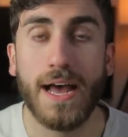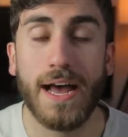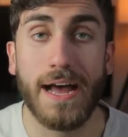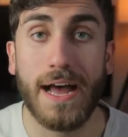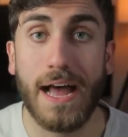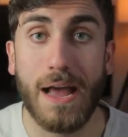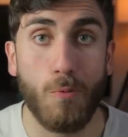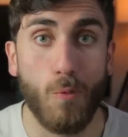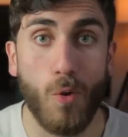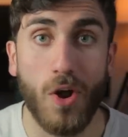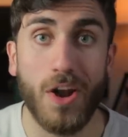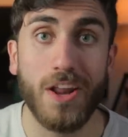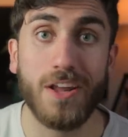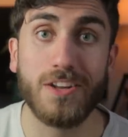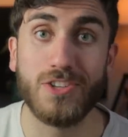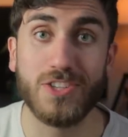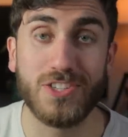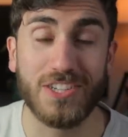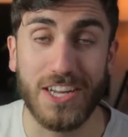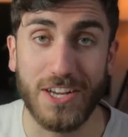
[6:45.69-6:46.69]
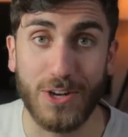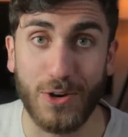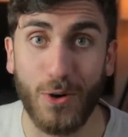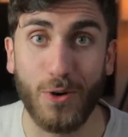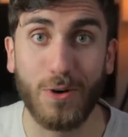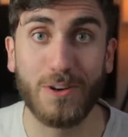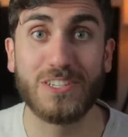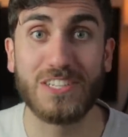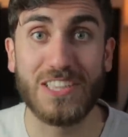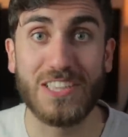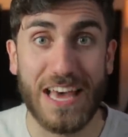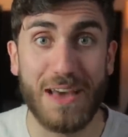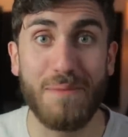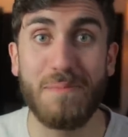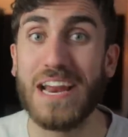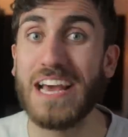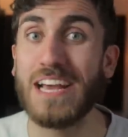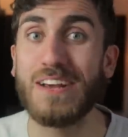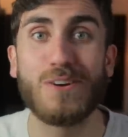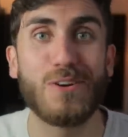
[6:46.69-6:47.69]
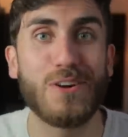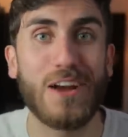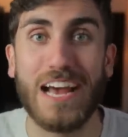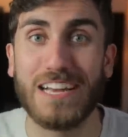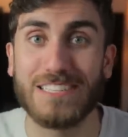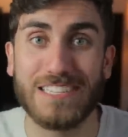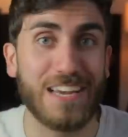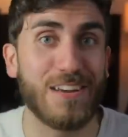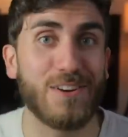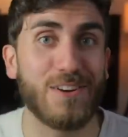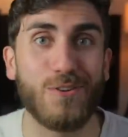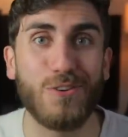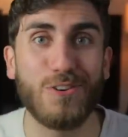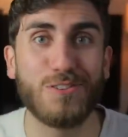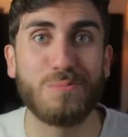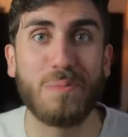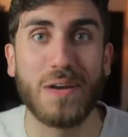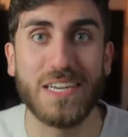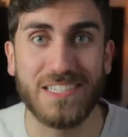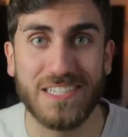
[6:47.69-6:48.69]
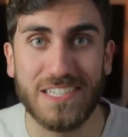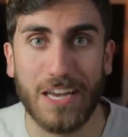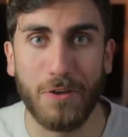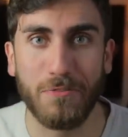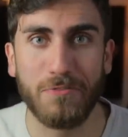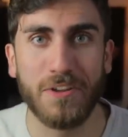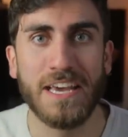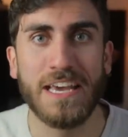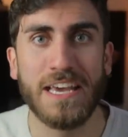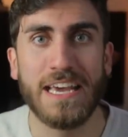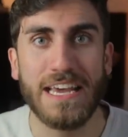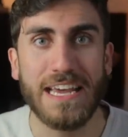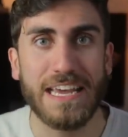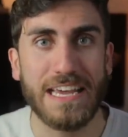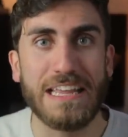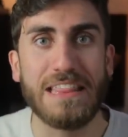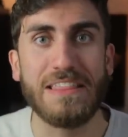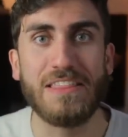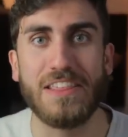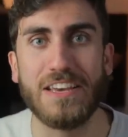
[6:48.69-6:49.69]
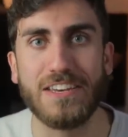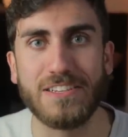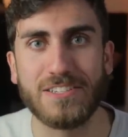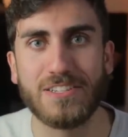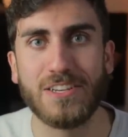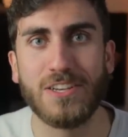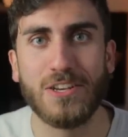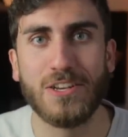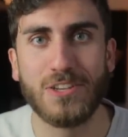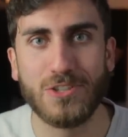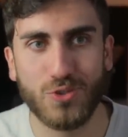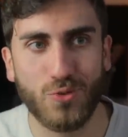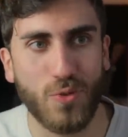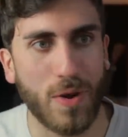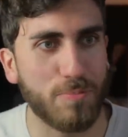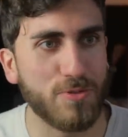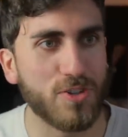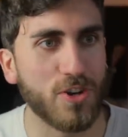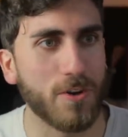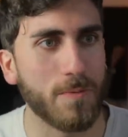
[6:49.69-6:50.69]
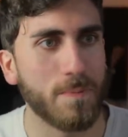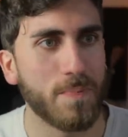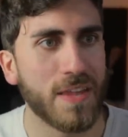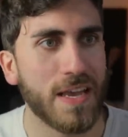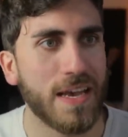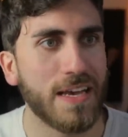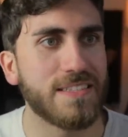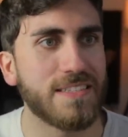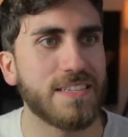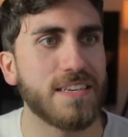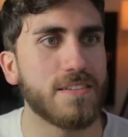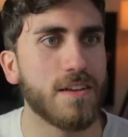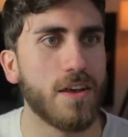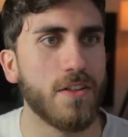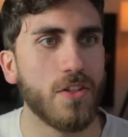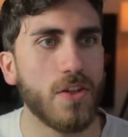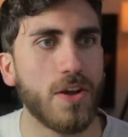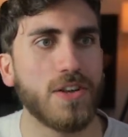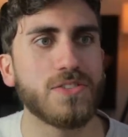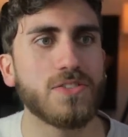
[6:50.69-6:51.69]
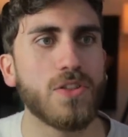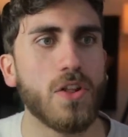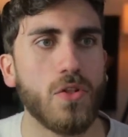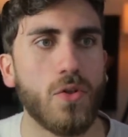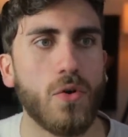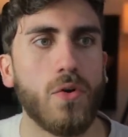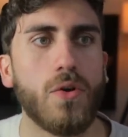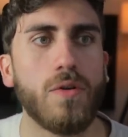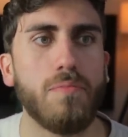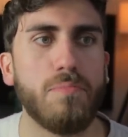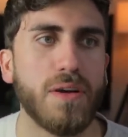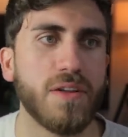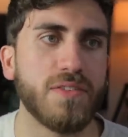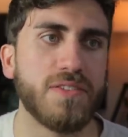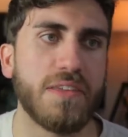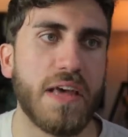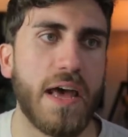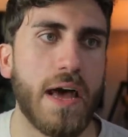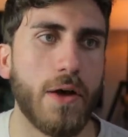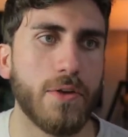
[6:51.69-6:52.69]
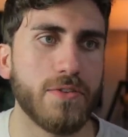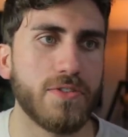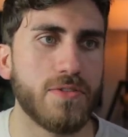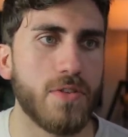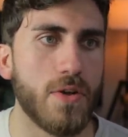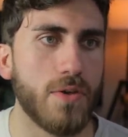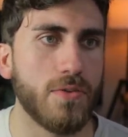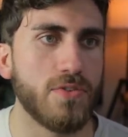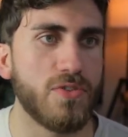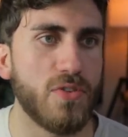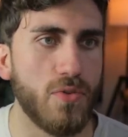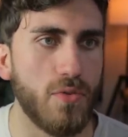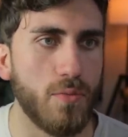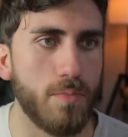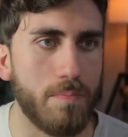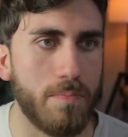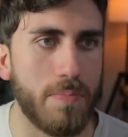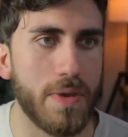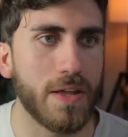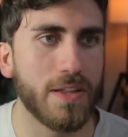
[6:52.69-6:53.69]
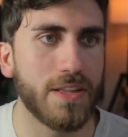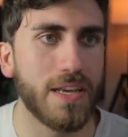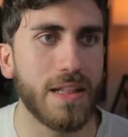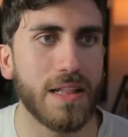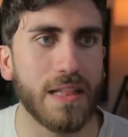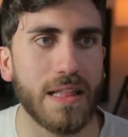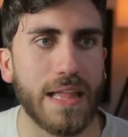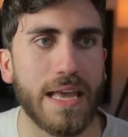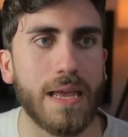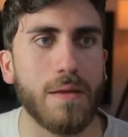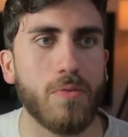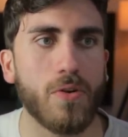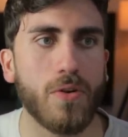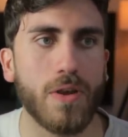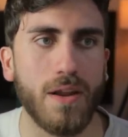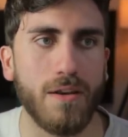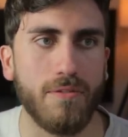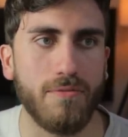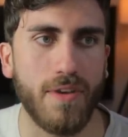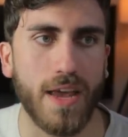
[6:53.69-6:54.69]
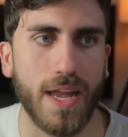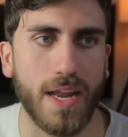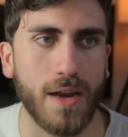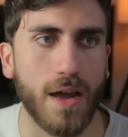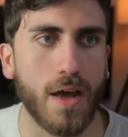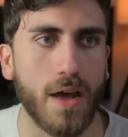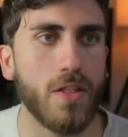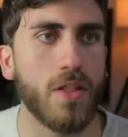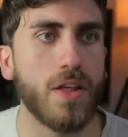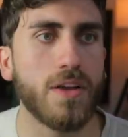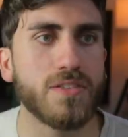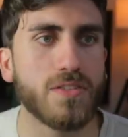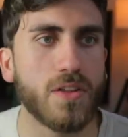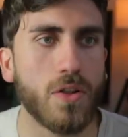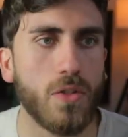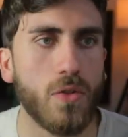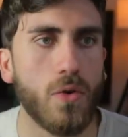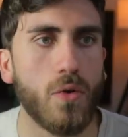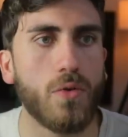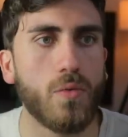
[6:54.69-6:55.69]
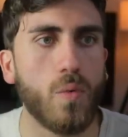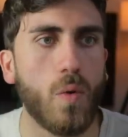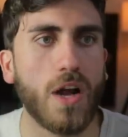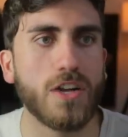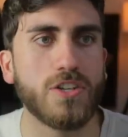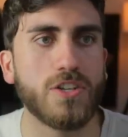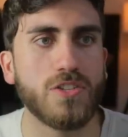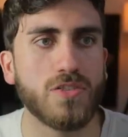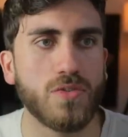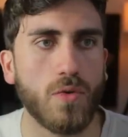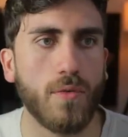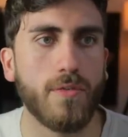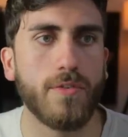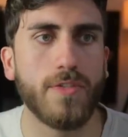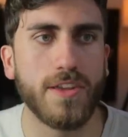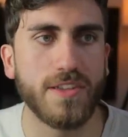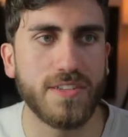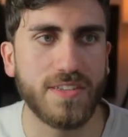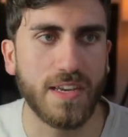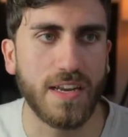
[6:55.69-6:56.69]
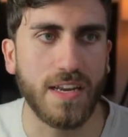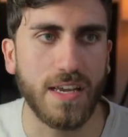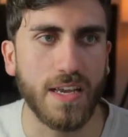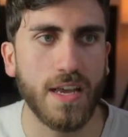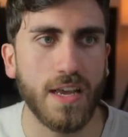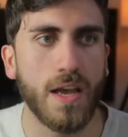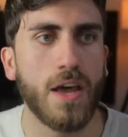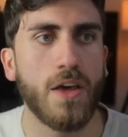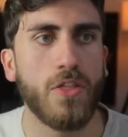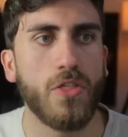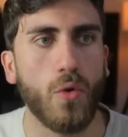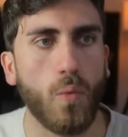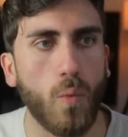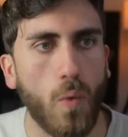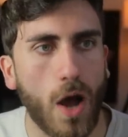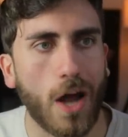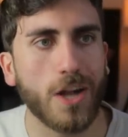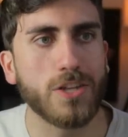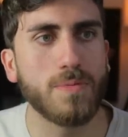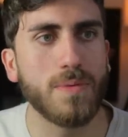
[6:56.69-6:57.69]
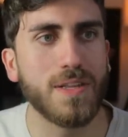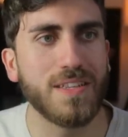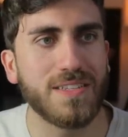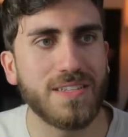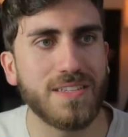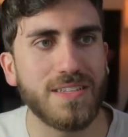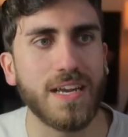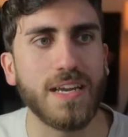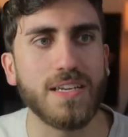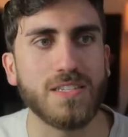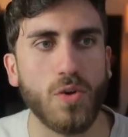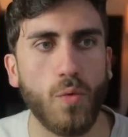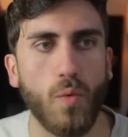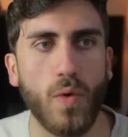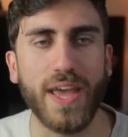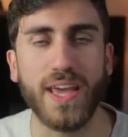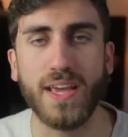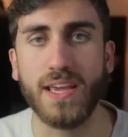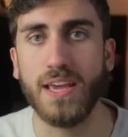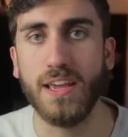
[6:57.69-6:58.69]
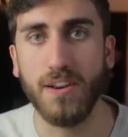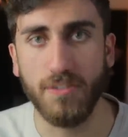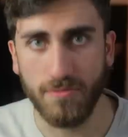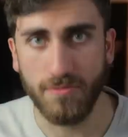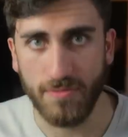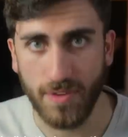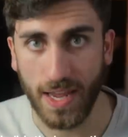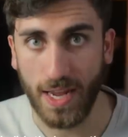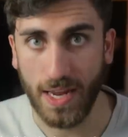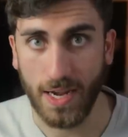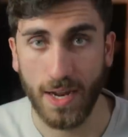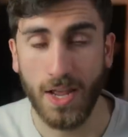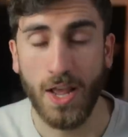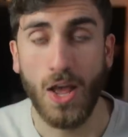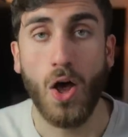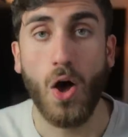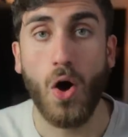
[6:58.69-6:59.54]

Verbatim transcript: Uh, I want to just encourage them, and I encourage, as I encourage myself in this scripture. It says, "Unless the Lord builds the house, those who build it labor in vain. Unless the Lord watches over the city, the watchman stays awake in vain."